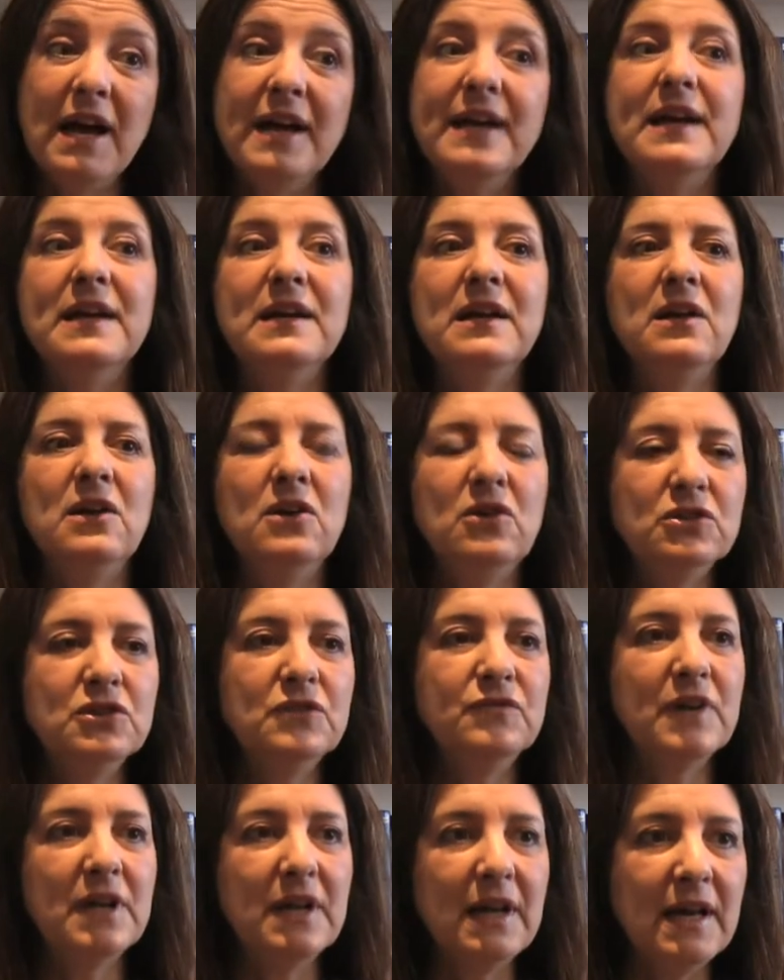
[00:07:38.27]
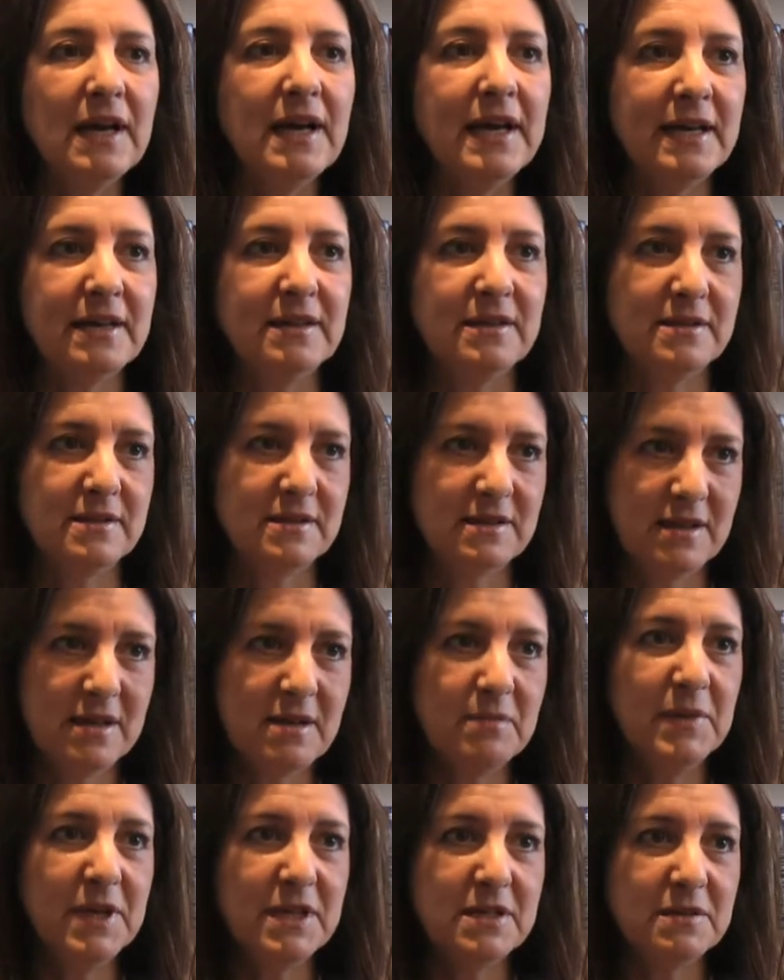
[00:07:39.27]
I get a lot of clients
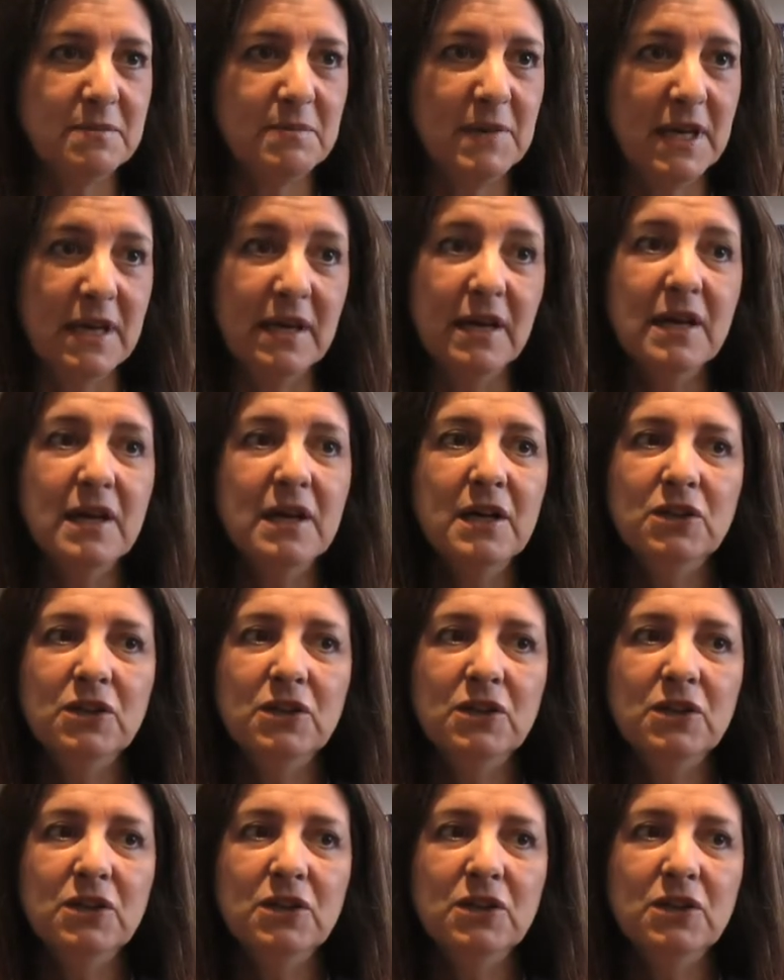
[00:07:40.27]
coming to me